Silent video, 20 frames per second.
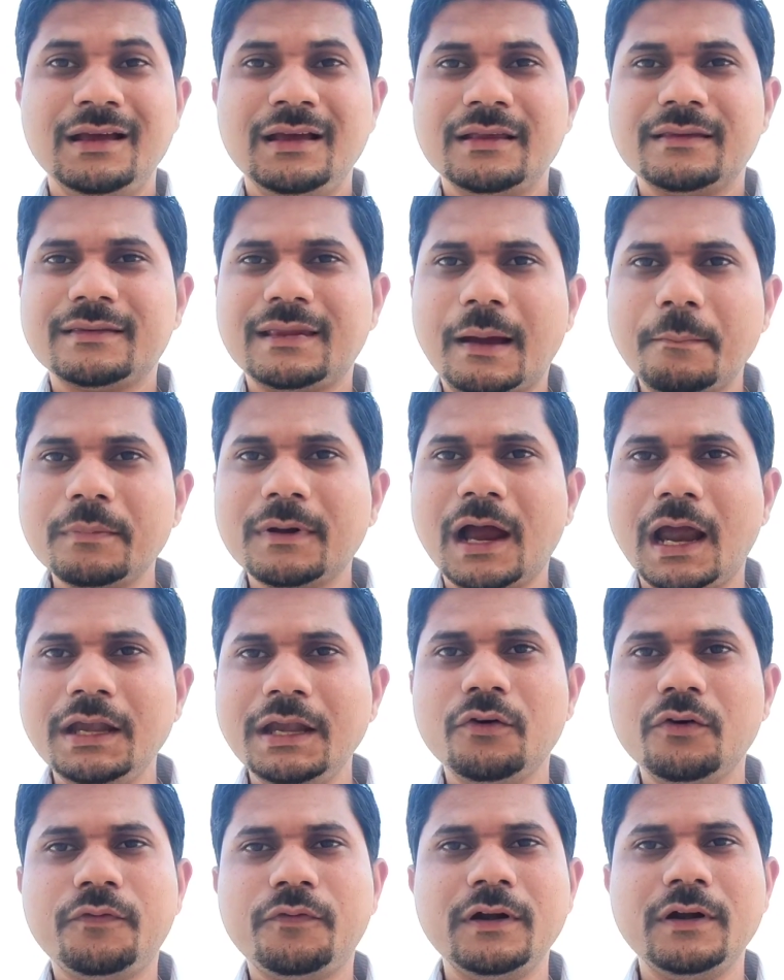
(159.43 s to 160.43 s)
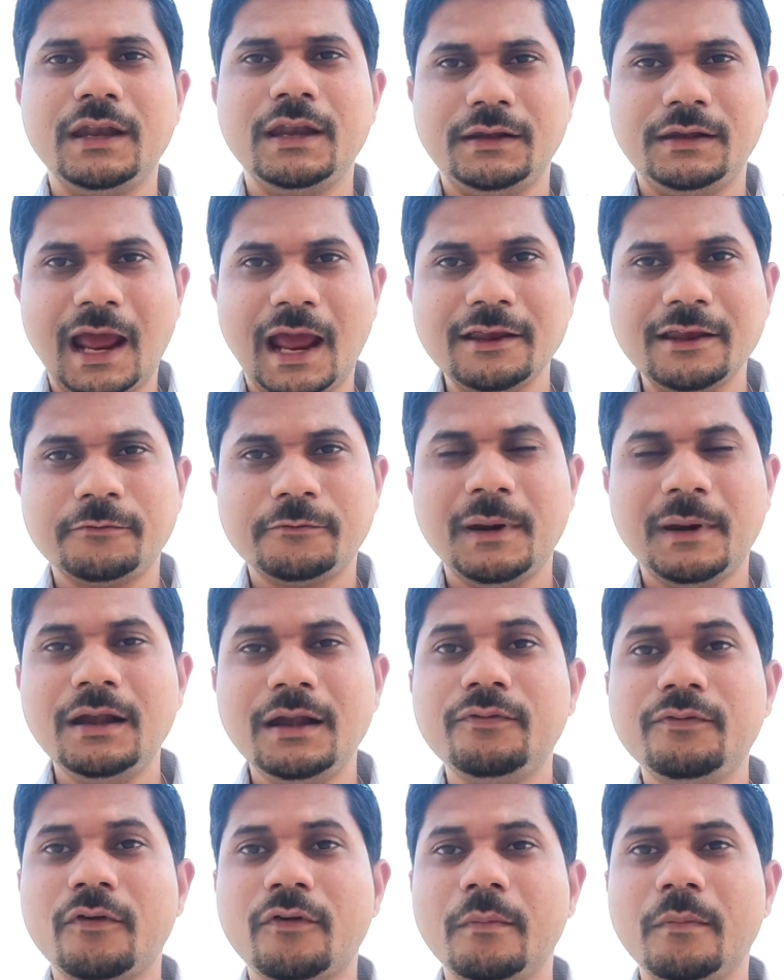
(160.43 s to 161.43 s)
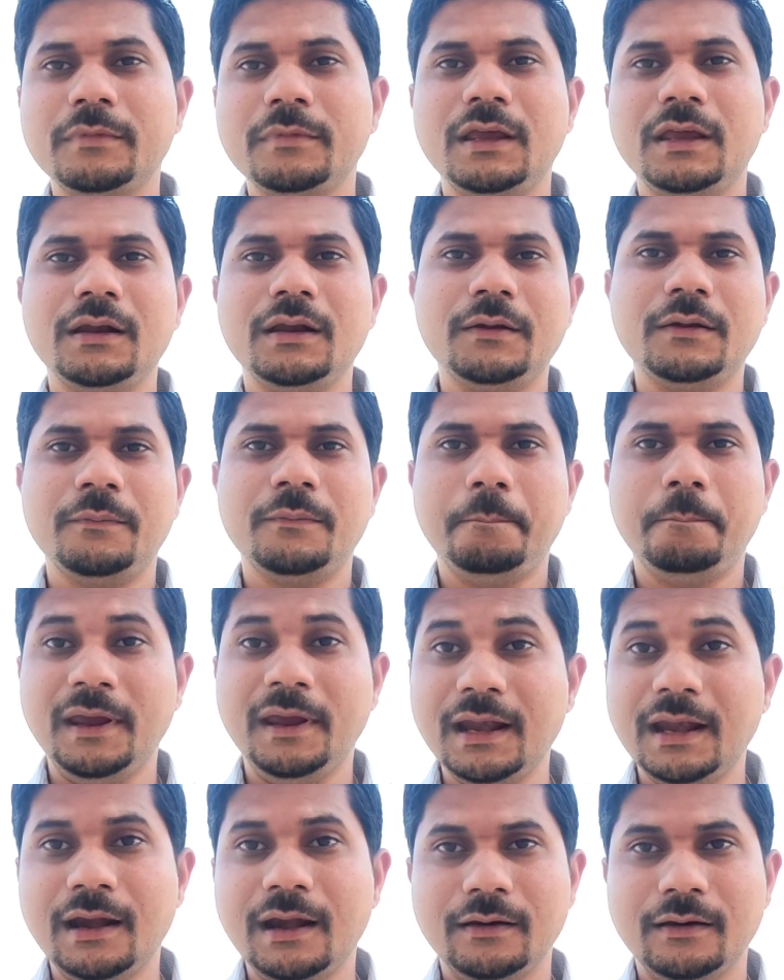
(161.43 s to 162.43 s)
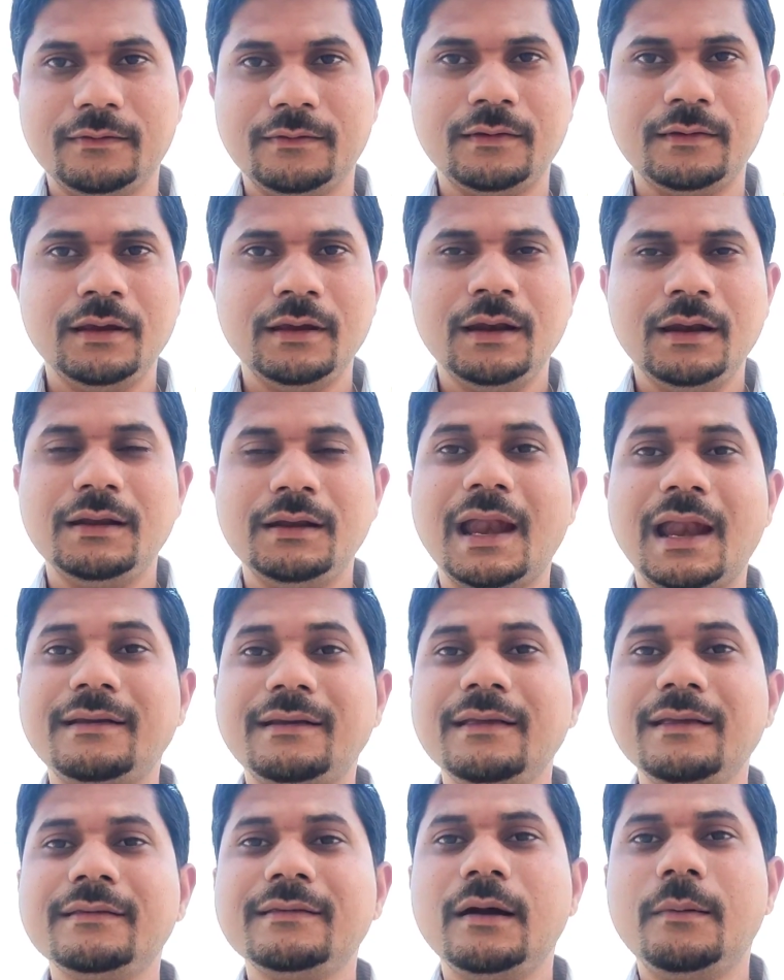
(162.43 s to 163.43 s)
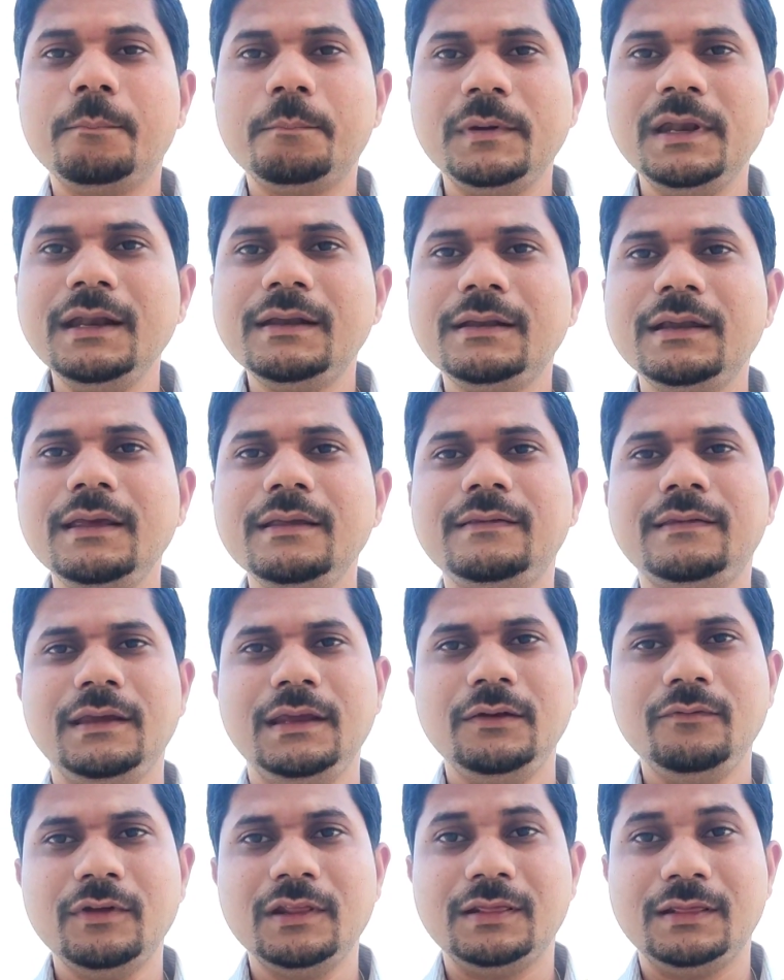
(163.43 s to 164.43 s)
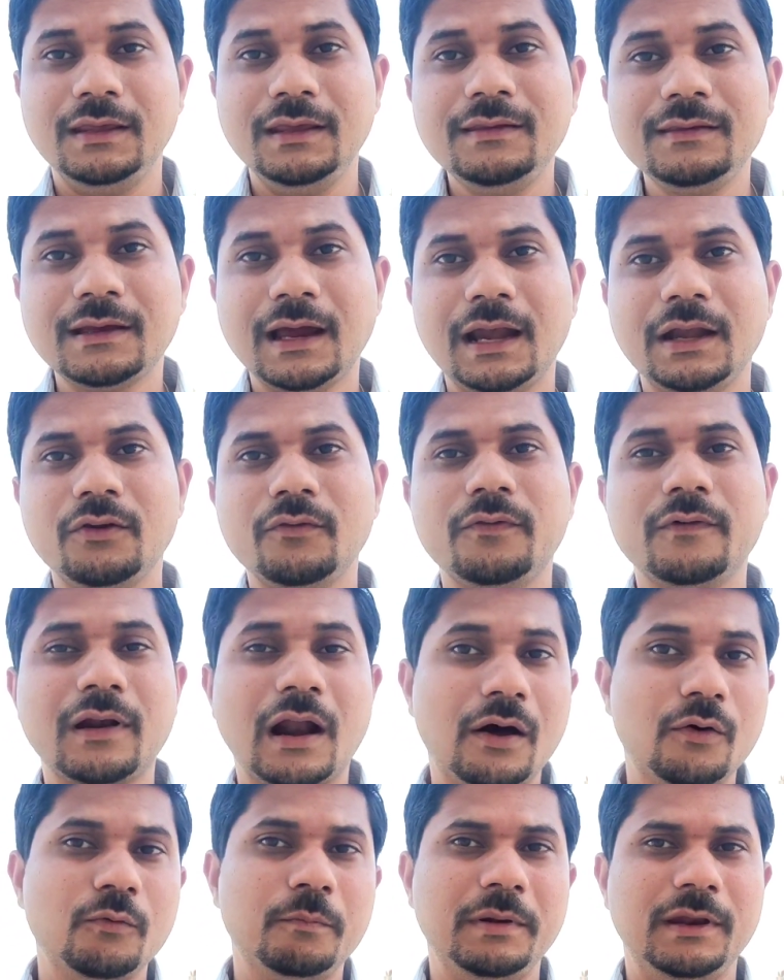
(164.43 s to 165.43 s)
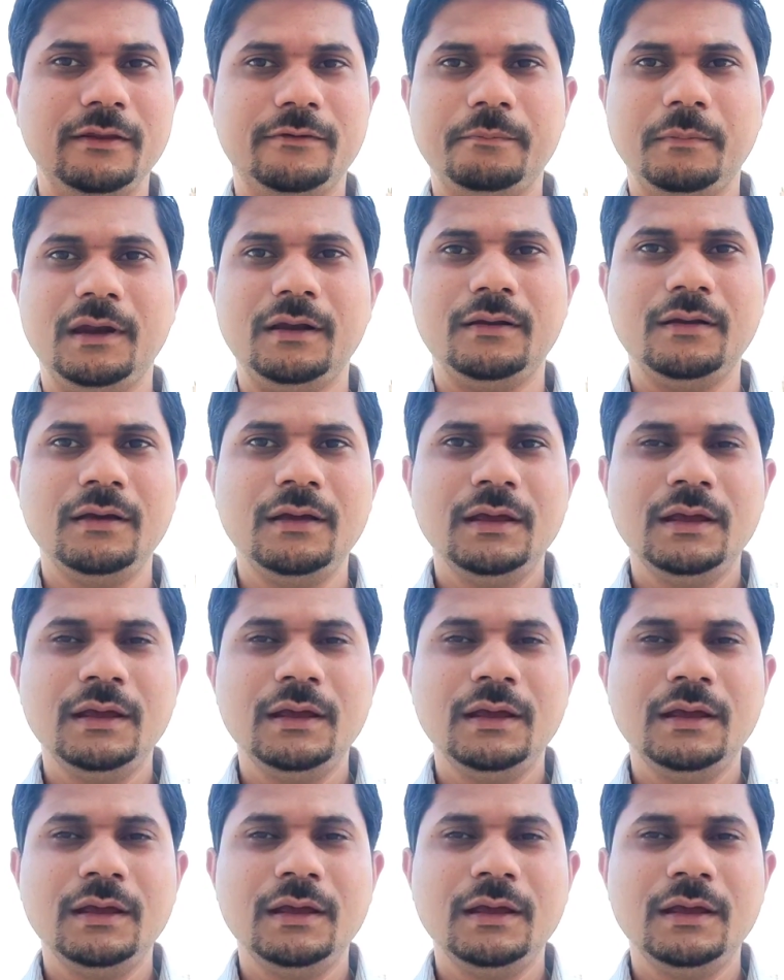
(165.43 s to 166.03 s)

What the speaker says: Some kind of a detachment from their parents, that is completely seen with this kind of a Rahu placement.